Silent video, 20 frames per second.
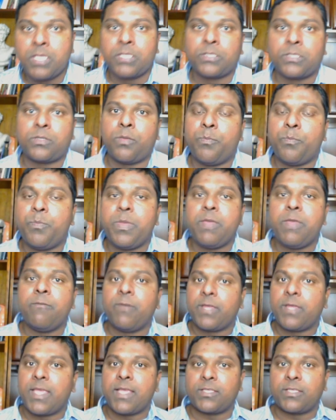So
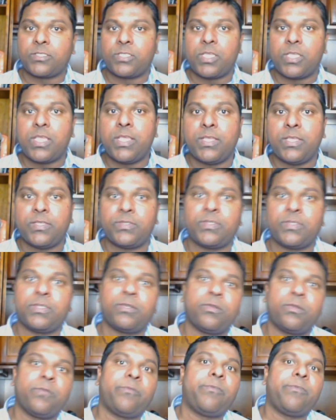BOS is
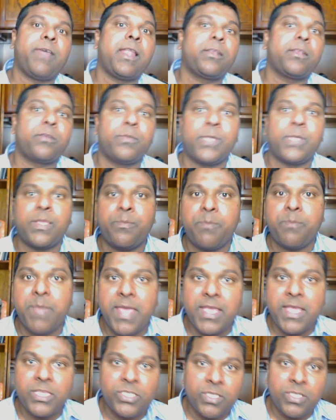to felt to be the
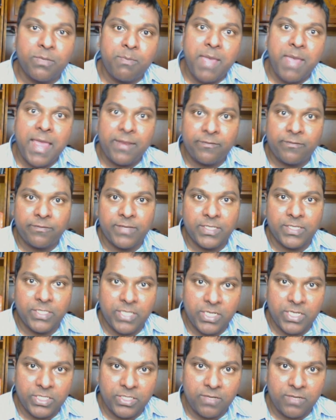major
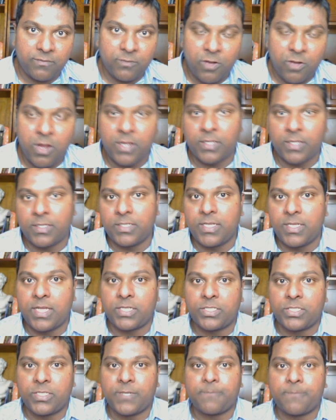manifestation of chronic
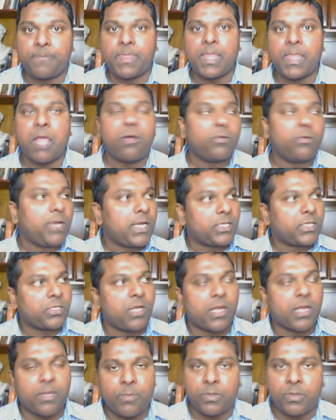rejection. Now let's
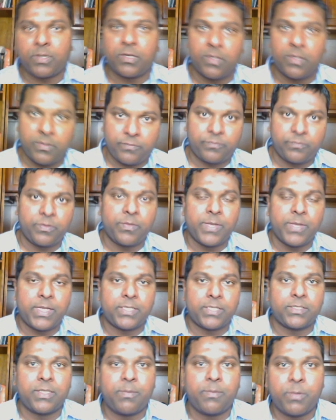talk about a few
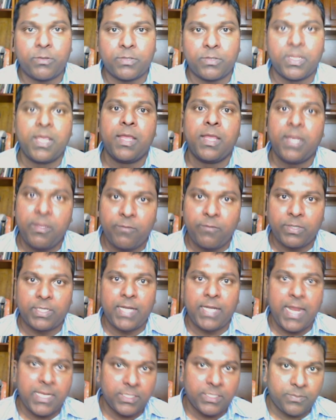minutes about liver
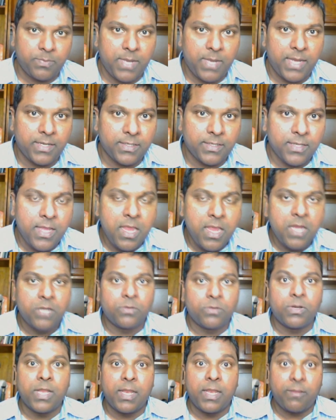transplant.
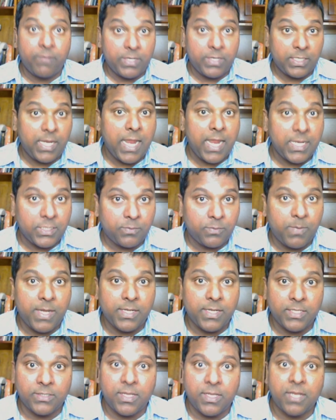Today liver
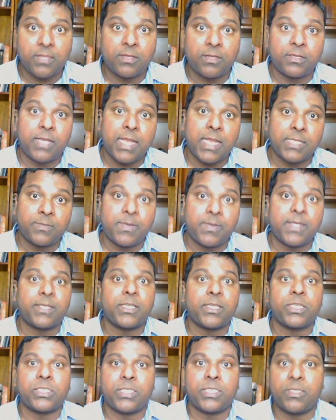transplant is another
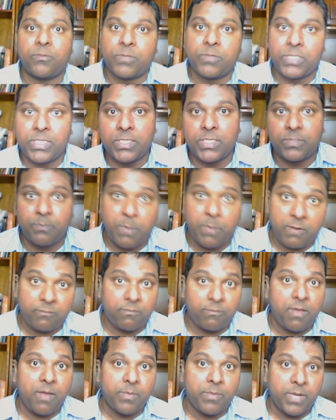transplantation which is
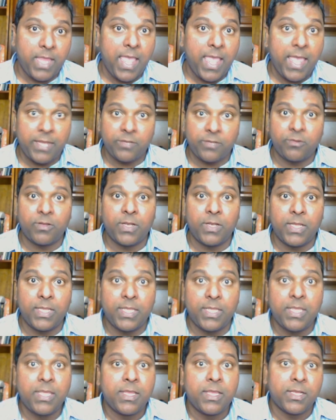performed
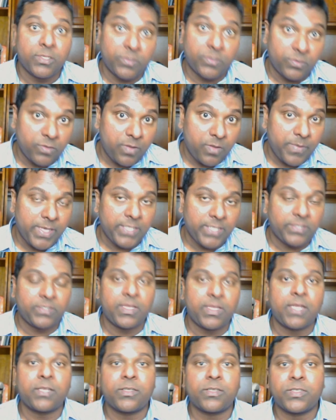annually in so many
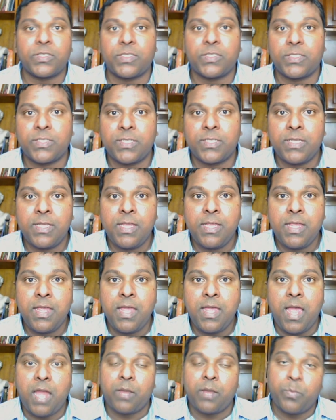centers
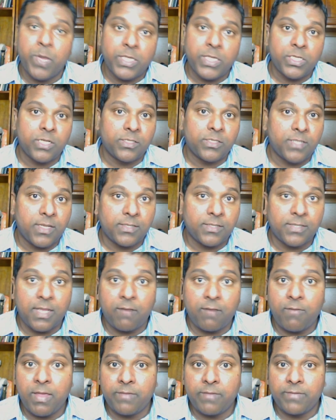and patients are
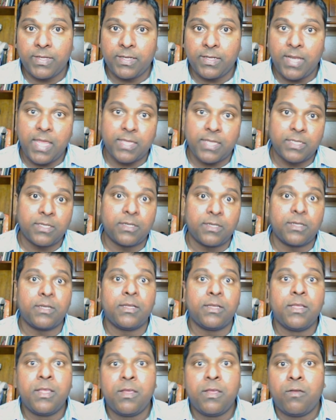surviving like uh,
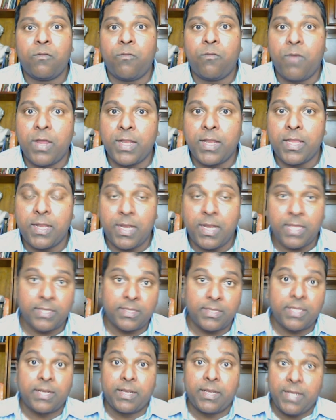one year
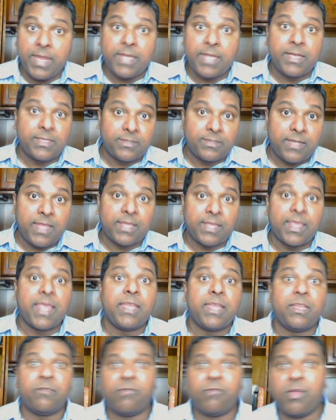like that rate is like
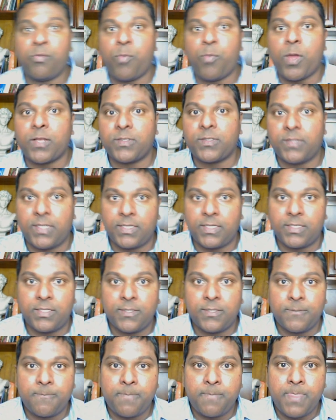85%.